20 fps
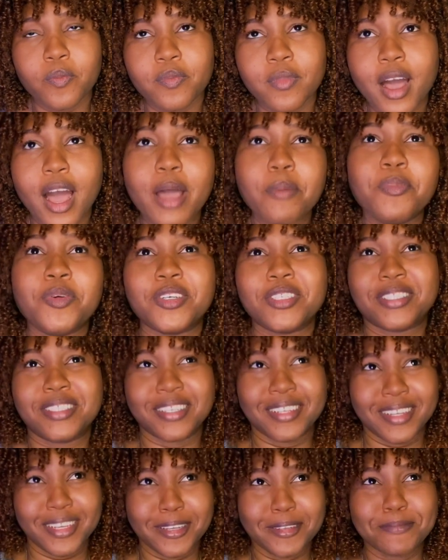I
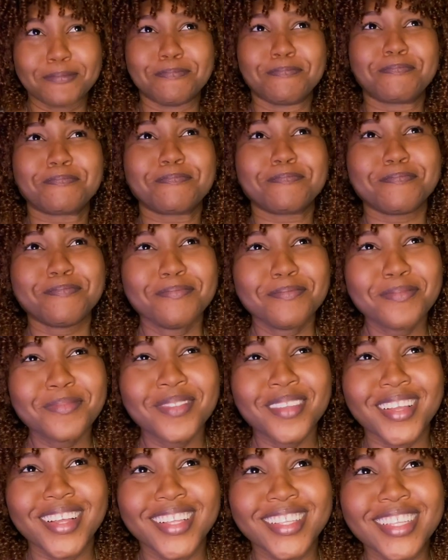personally
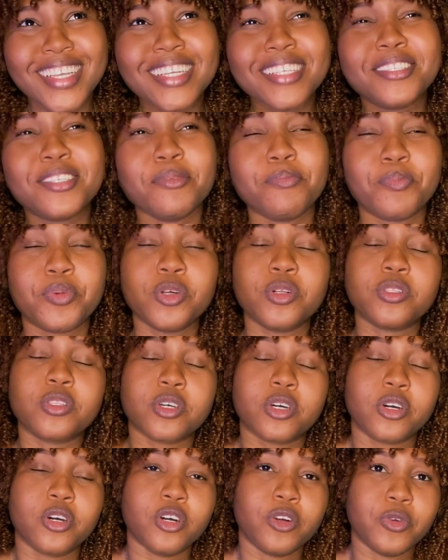need to build
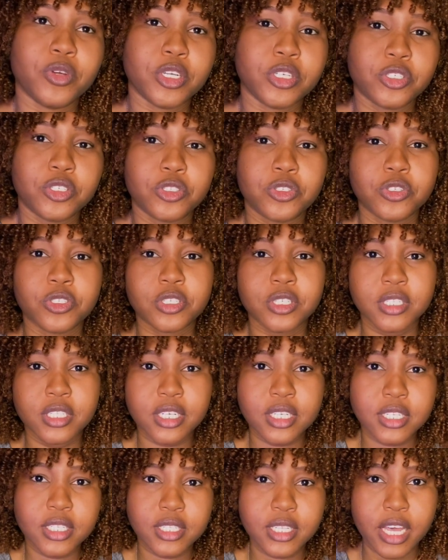the courage to just
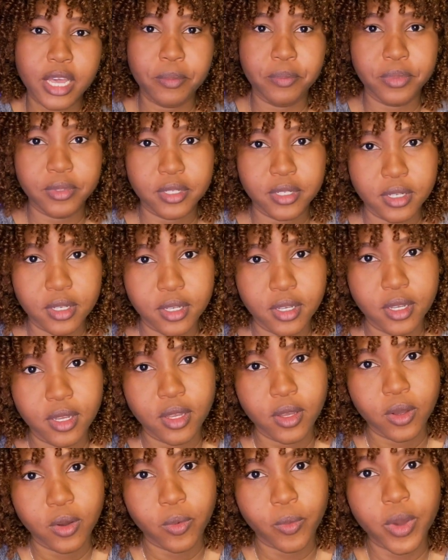accept
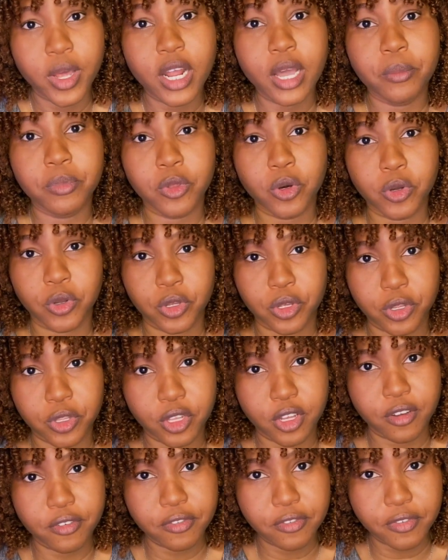when I'm not good
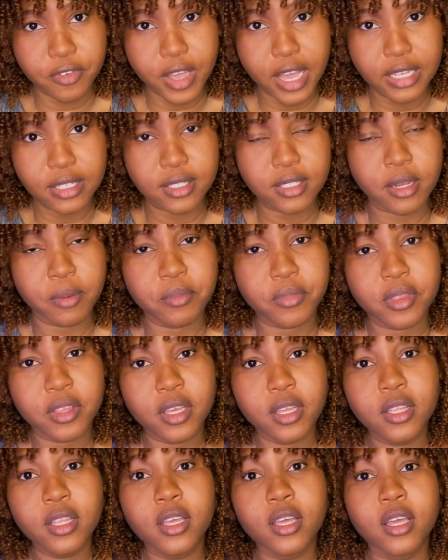enough at
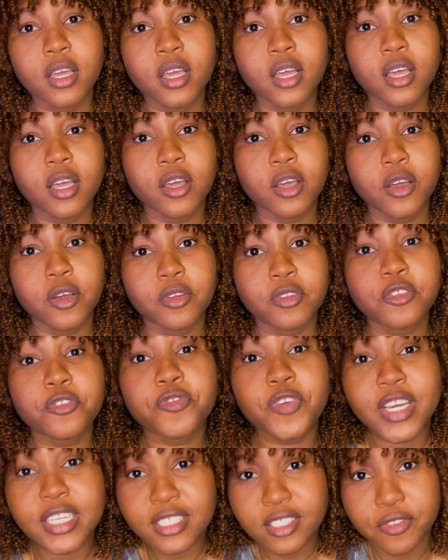something, to
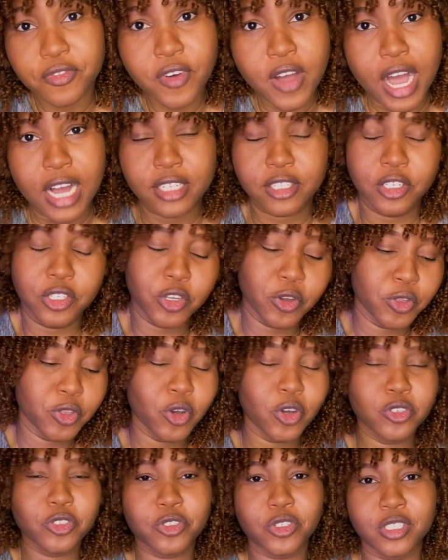face the facts,
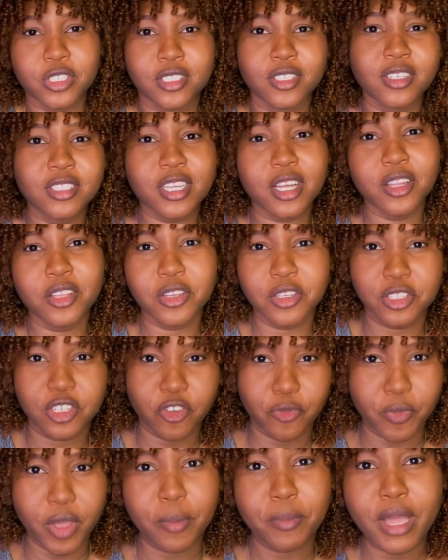not telling
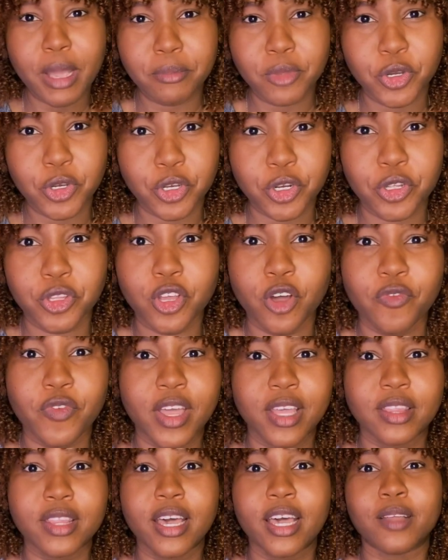yourself, maybe I'm not good enough,
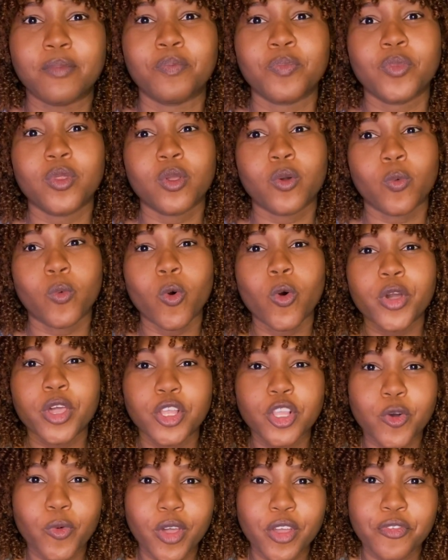and then
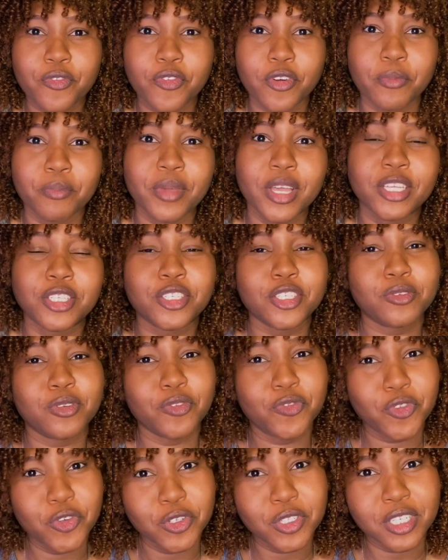walking away from it, just
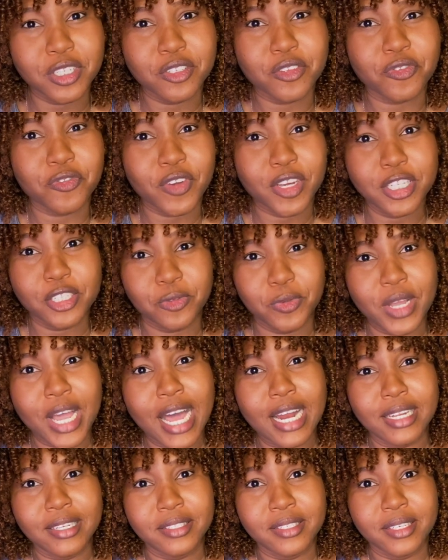refusing to face
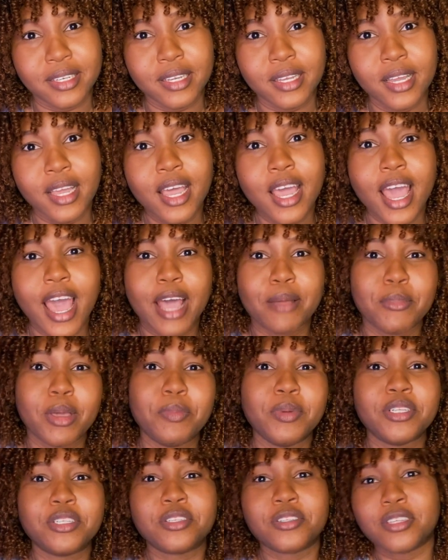reality, and
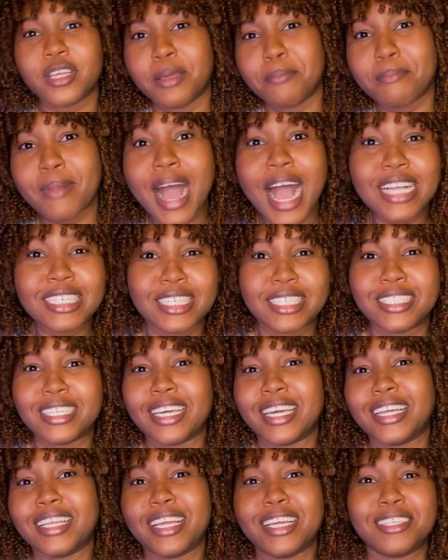maybe
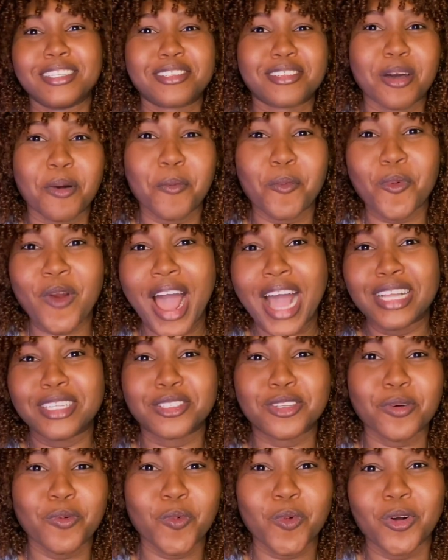imagining in some
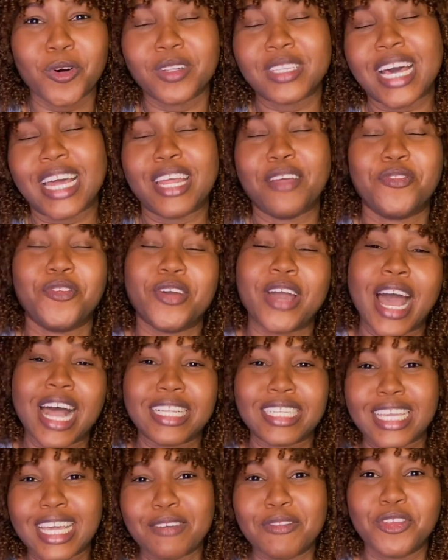random world that if you
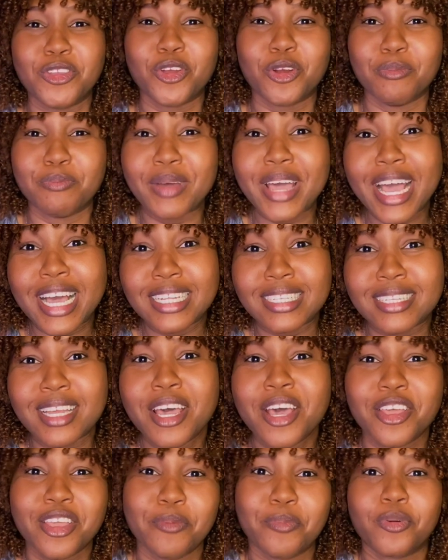had given your best,
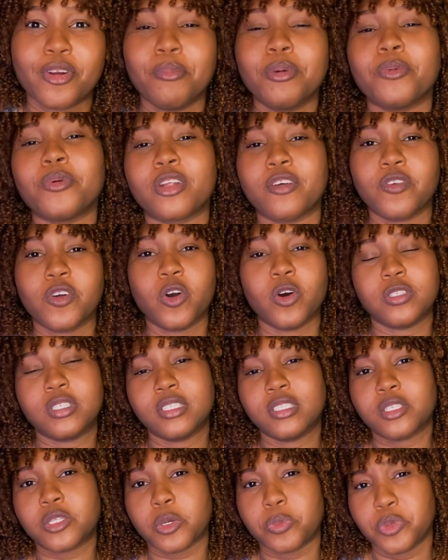you probably would have
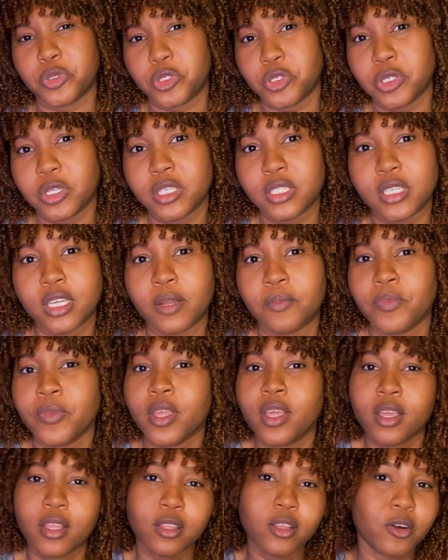gotten this opportunity.
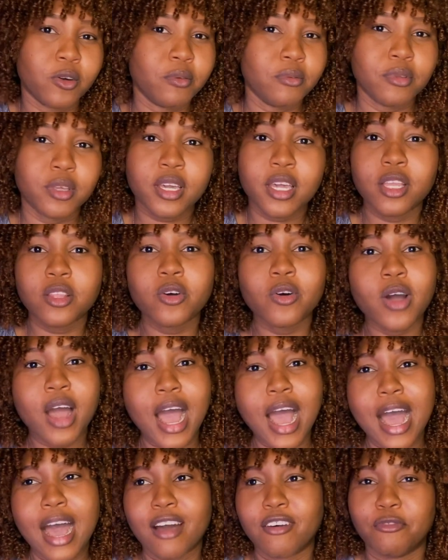No, you cannot
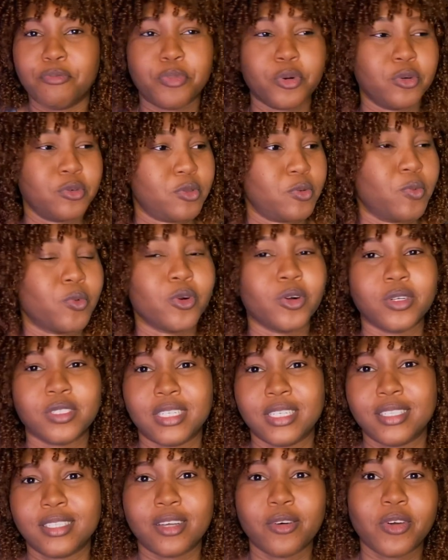have both worlds
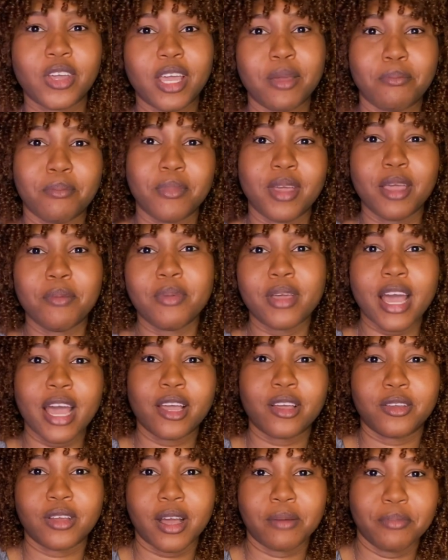and say, okay, maybe
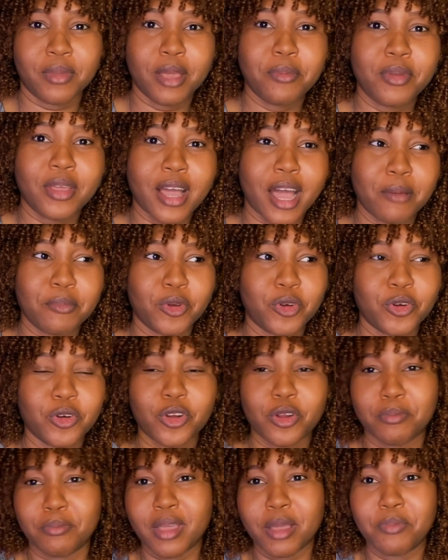I'm
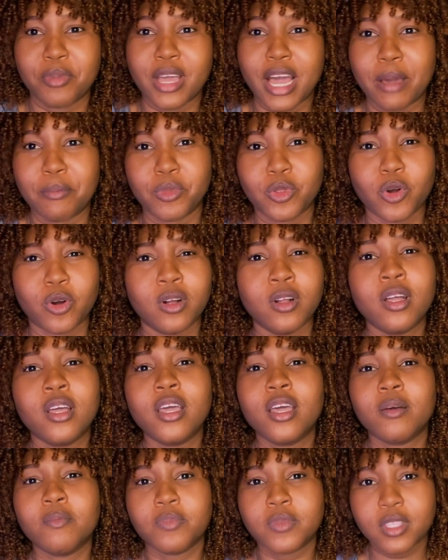good and maybe I'm not.
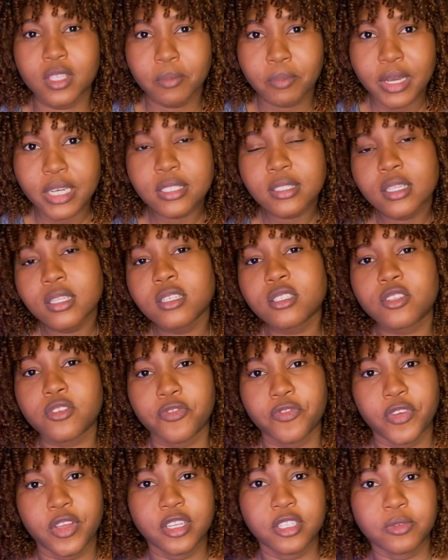The best thing is to
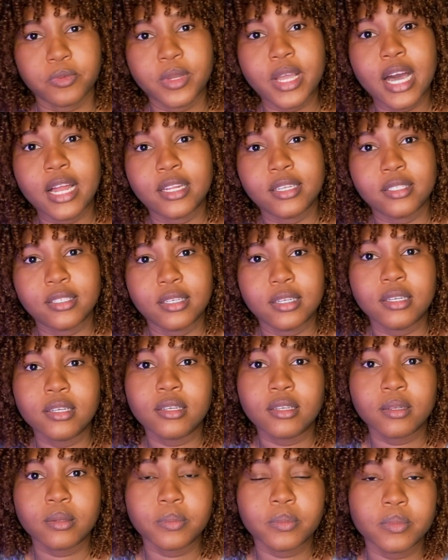face reality
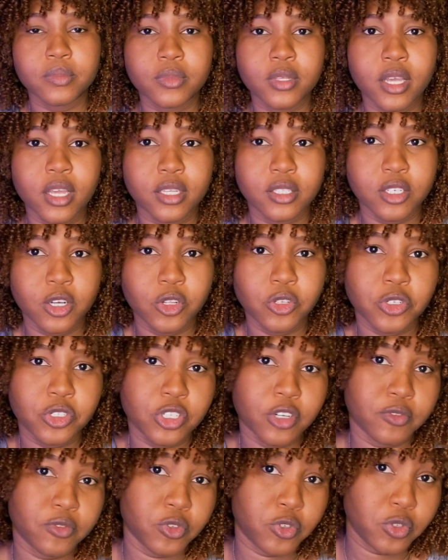and tell
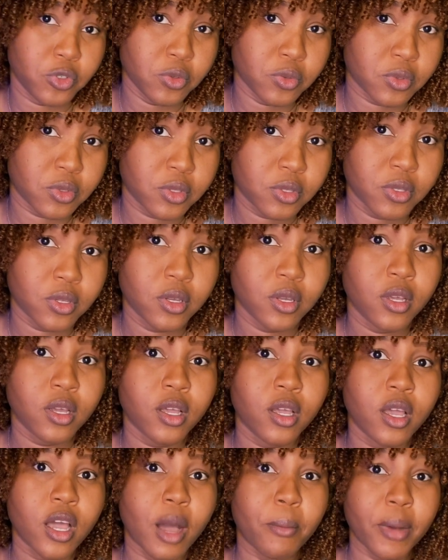yourself the truth.
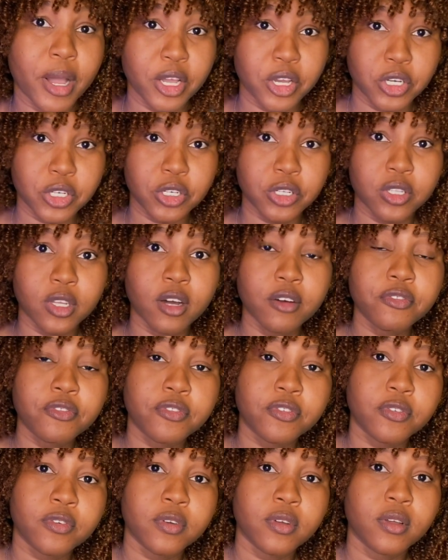Am I good
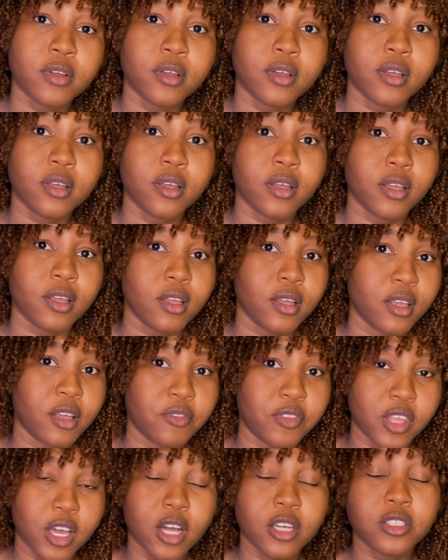enough?
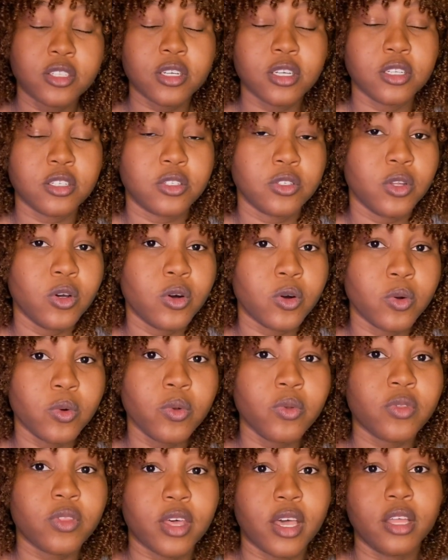If the answer is
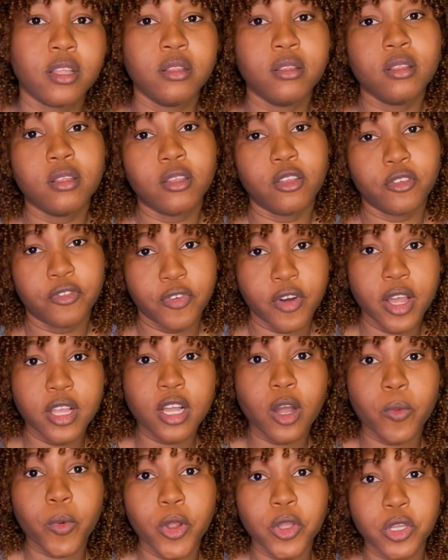no, then you find
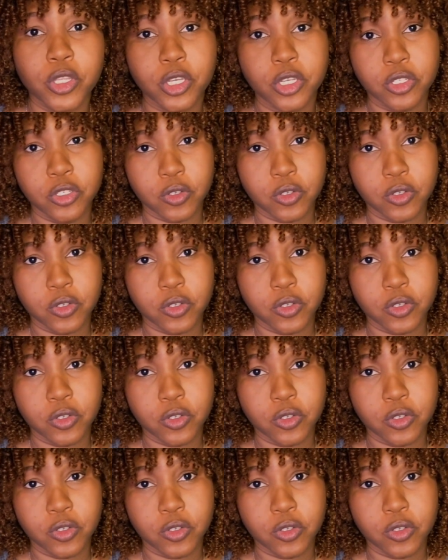out where you need